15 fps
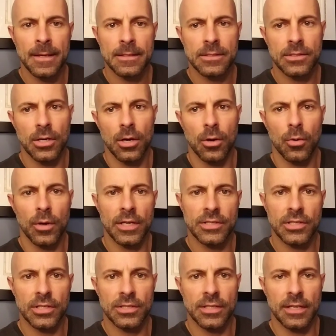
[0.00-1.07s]
So
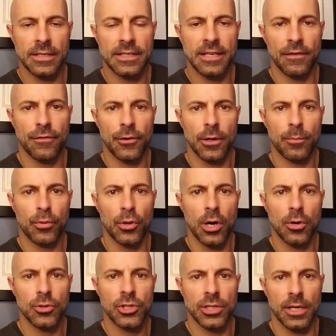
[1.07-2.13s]
it's just a different
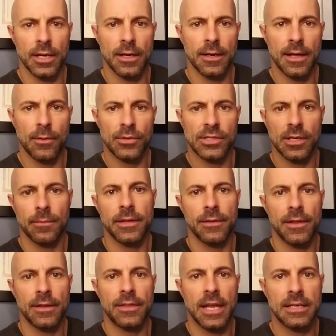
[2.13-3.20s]
approach, and that was something
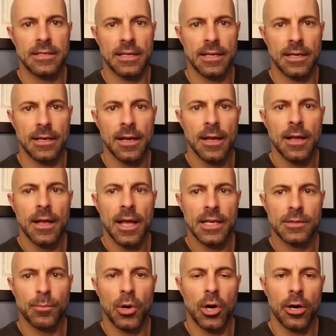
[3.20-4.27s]
that they did
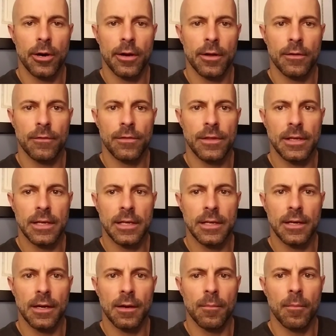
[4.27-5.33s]
as part of
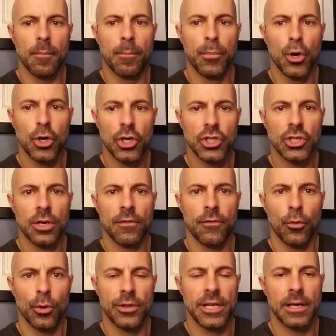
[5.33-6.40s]
the push
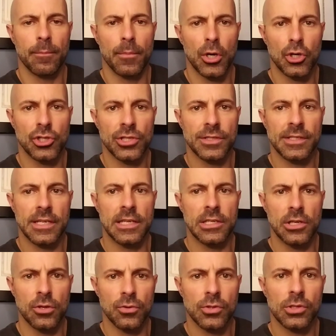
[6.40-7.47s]
for the emergency
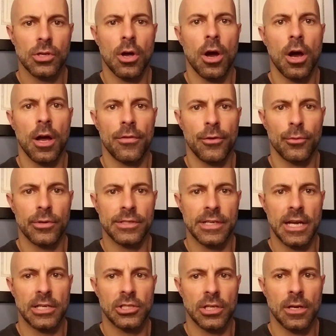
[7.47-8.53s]
use
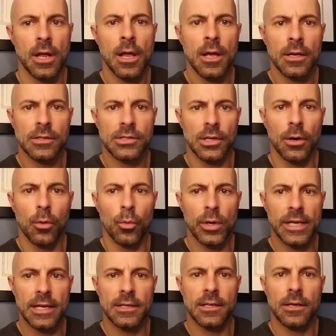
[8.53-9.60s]
authorization. So we
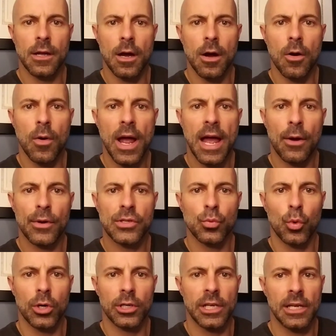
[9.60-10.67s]
need to know how it's
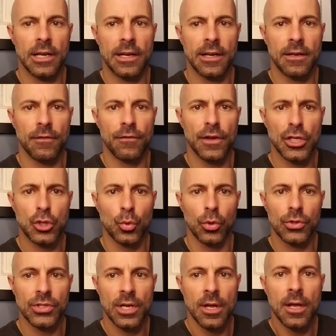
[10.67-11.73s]
working in
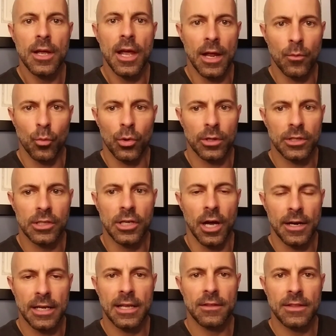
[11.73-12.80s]
individuals, and we're going
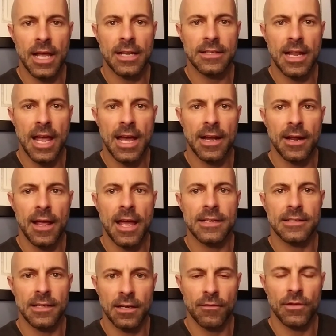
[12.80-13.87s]
to get that data
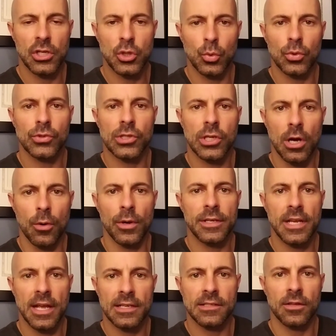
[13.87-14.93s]
as individuals go and
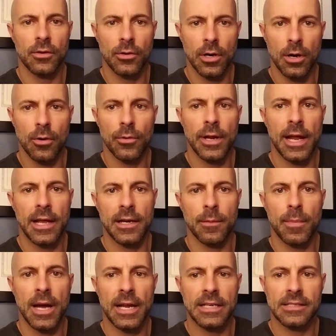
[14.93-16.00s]
test their own
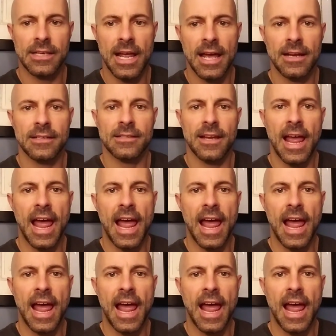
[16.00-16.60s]
antibody status